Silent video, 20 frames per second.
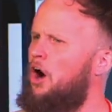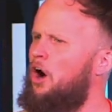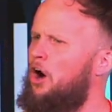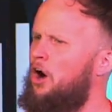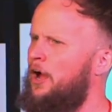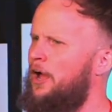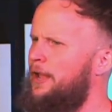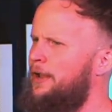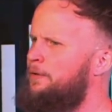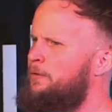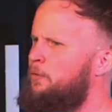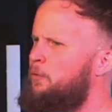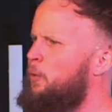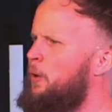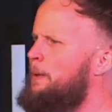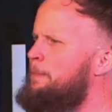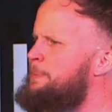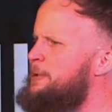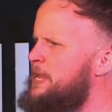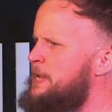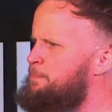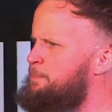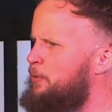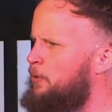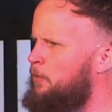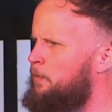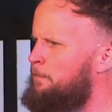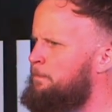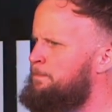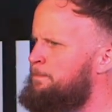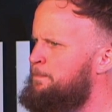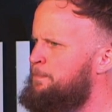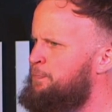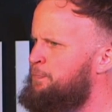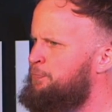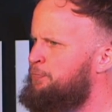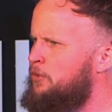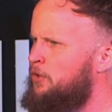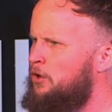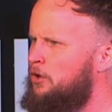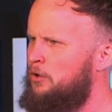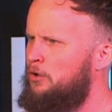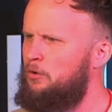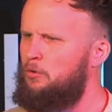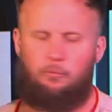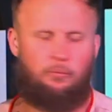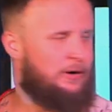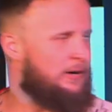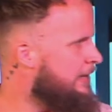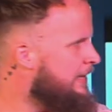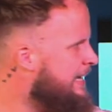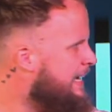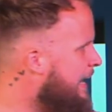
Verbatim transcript: on what people really